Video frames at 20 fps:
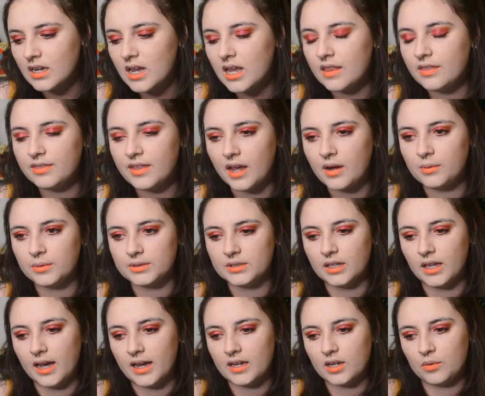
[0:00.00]
and they would
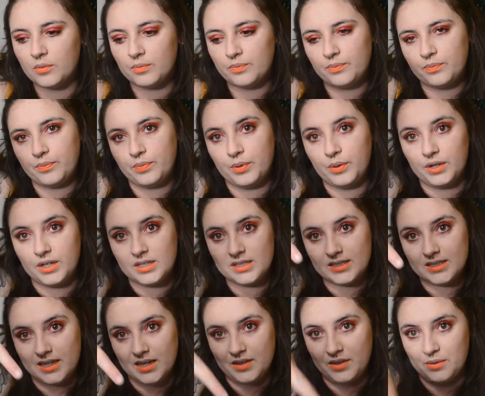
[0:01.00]
like put it
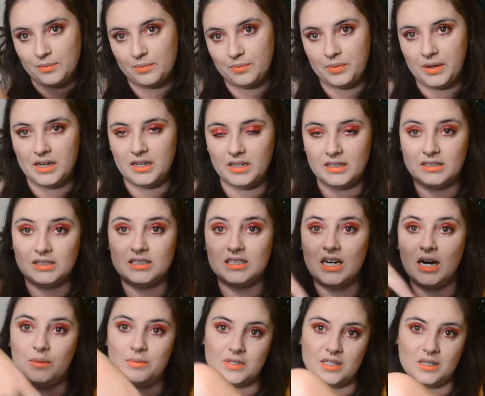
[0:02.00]
down the beach, like the
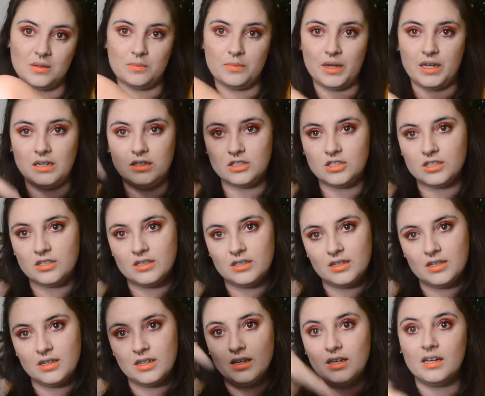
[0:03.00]
tarp down the beach,
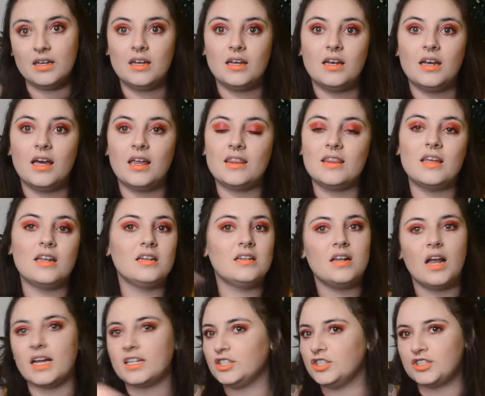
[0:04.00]
and they'd
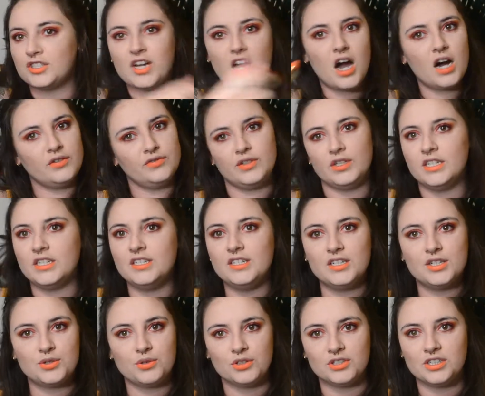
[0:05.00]
like just cover it in
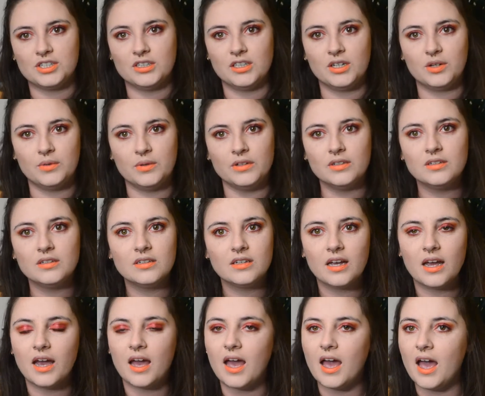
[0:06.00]
dishwashing liquid
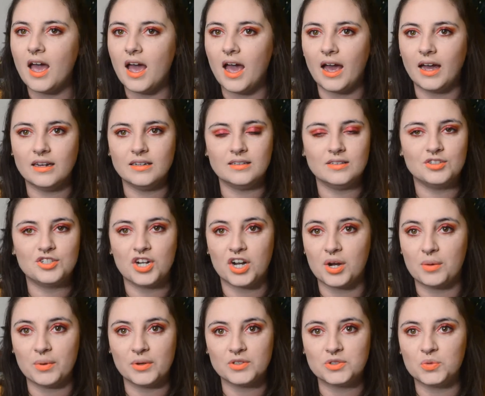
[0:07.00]
and
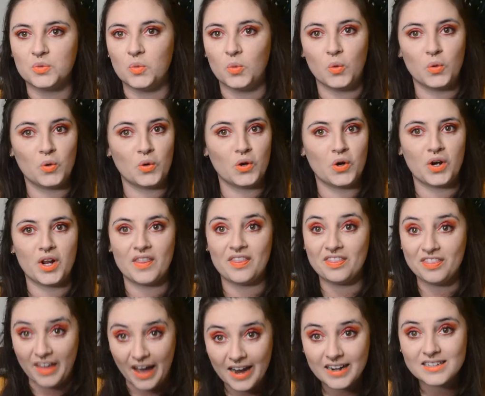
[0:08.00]
chuck a bunch of water on
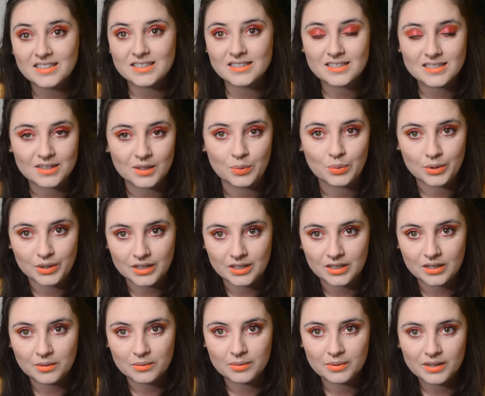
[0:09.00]
it. That is a slippery
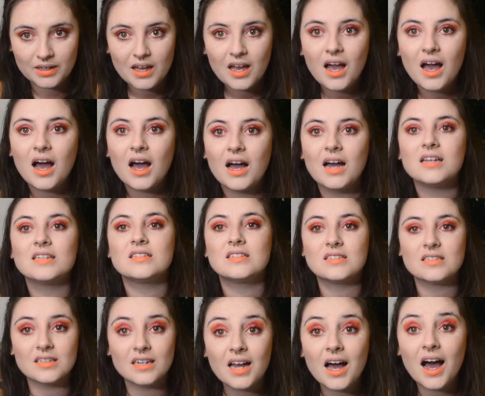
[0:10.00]
dip. A
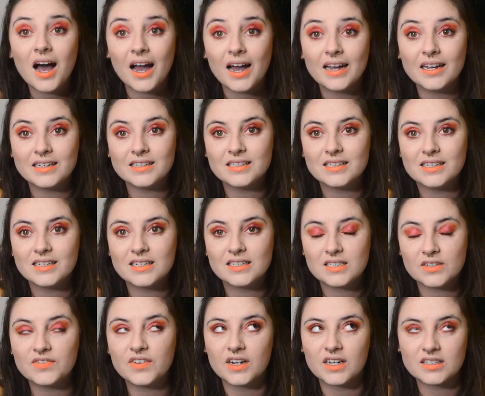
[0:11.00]
slide is
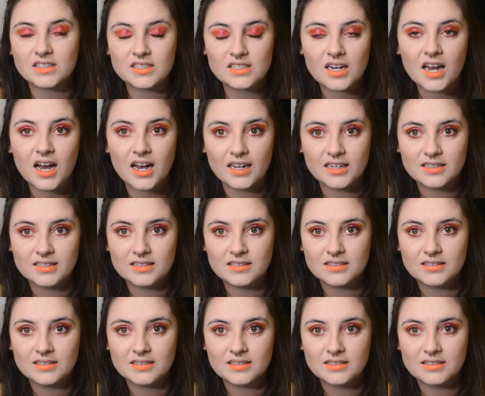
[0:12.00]
a fucking slide,